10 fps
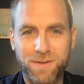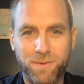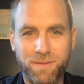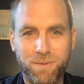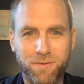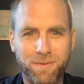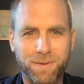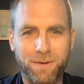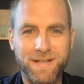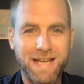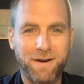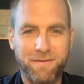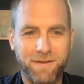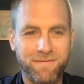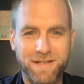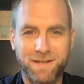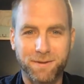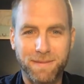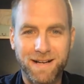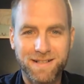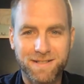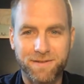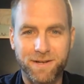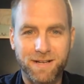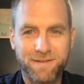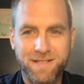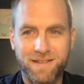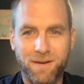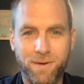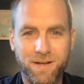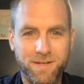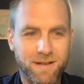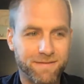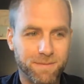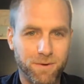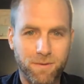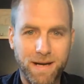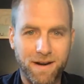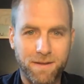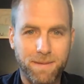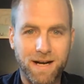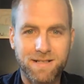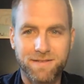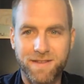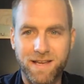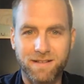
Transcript: as we move employees out of the physical box of an office, I think we also have to move them out of the box of